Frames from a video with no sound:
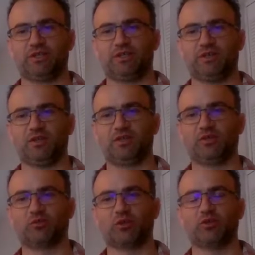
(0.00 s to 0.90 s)

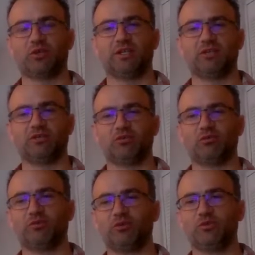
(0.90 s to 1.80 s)
Here's where you click to
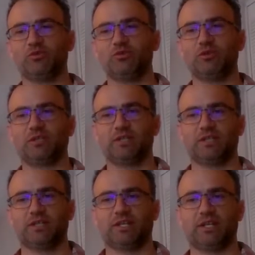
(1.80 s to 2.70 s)
review.
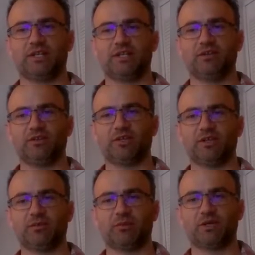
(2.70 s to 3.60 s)
And here in the
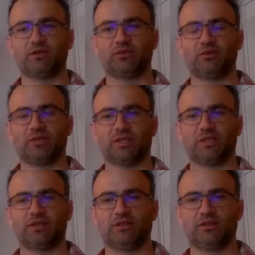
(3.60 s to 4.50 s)
gearbox, you
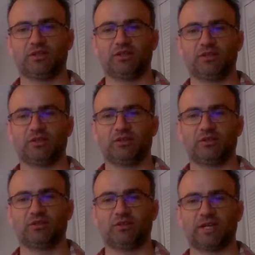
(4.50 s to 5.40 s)
can
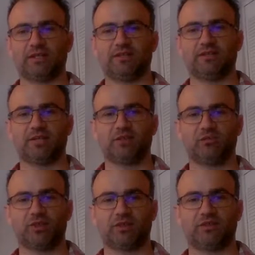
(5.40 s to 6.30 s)
at any time
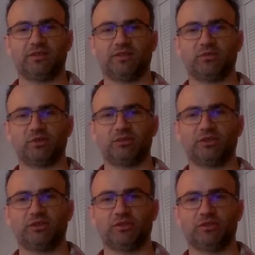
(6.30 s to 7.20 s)
look at the
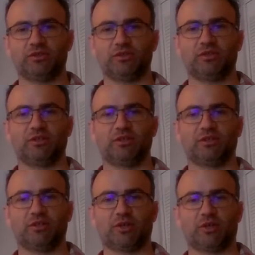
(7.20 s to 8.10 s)
description.
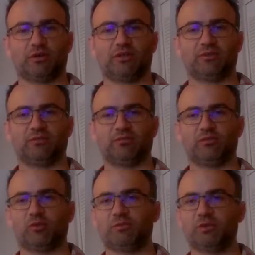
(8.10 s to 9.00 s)
That
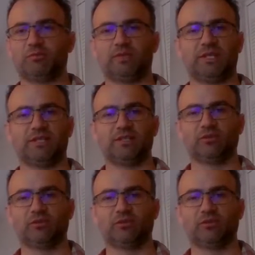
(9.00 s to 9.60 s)
will be updated